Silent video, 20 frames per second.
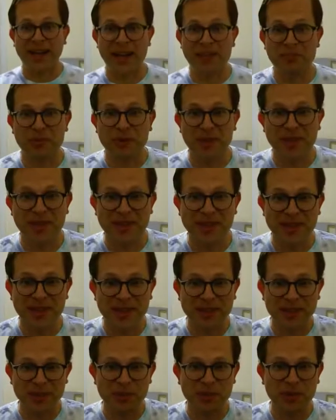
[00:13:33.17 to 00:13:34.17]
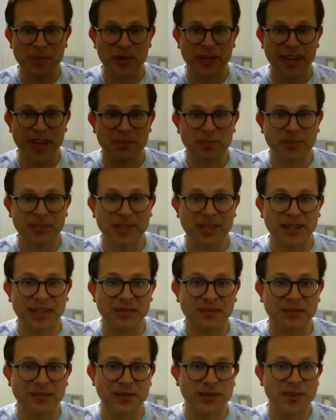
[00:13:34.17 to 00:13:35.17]
I put in the super cap
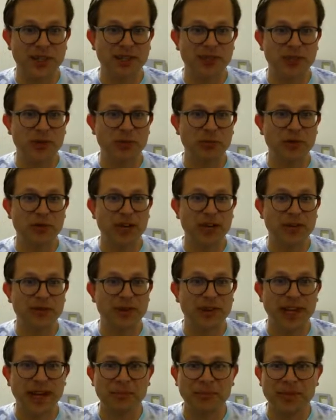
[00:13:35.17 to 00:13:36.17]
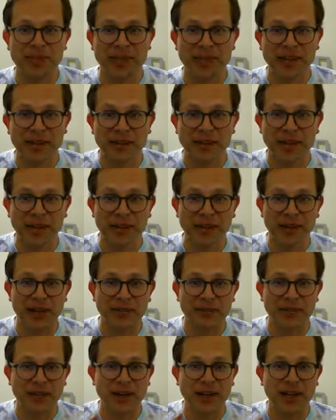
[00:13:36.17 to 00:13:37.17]
ticket for the super driver cap ticket, I think, that I
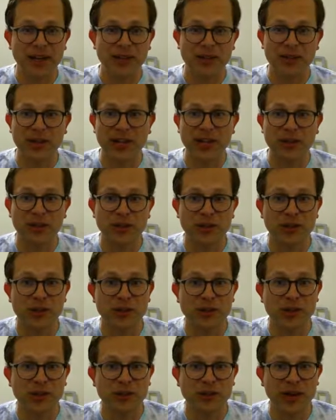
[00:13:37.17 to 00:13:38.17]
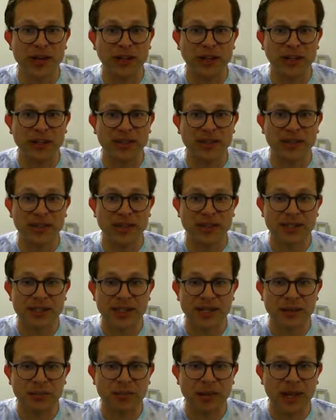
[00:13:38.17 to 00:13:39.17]
forgot. So now it shows correctly
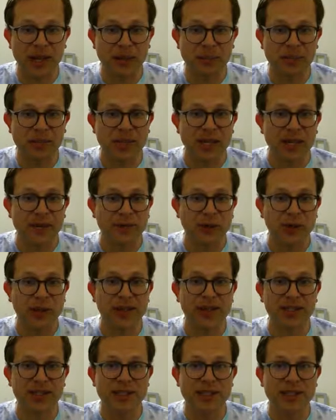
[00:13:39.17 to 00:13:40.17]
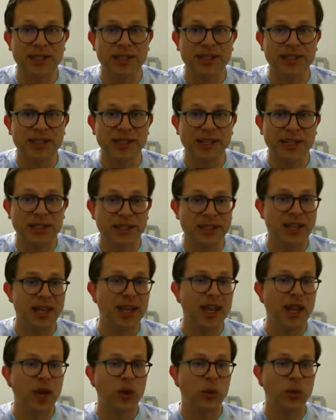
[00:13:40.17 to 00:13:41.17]
16 pipes. Look in the statistics.
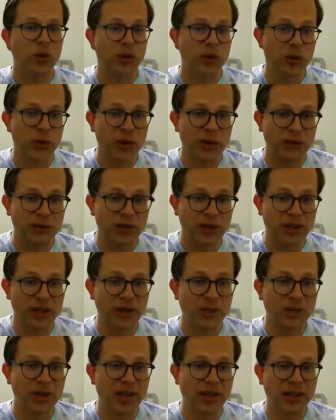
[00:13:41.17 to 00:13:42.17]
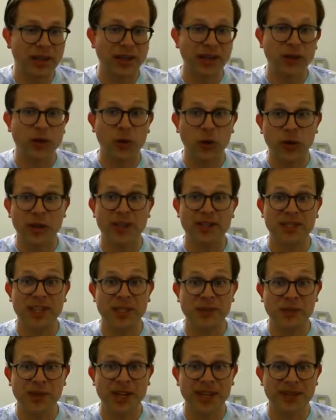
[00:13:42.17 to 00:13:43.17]
We're doing really well on coins
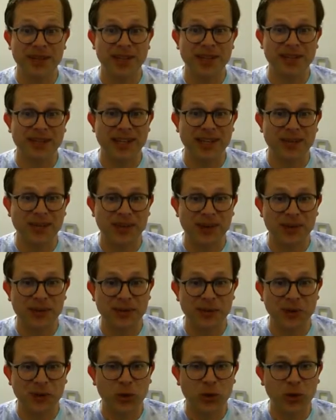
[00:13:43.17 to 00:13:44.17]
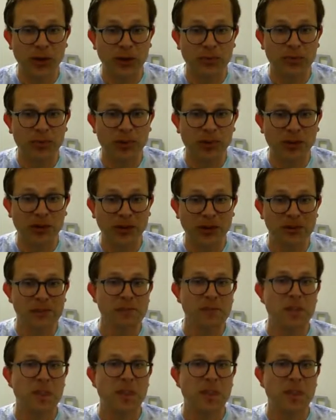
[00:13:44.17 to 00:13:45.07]
because we got that 10,000 coin pull.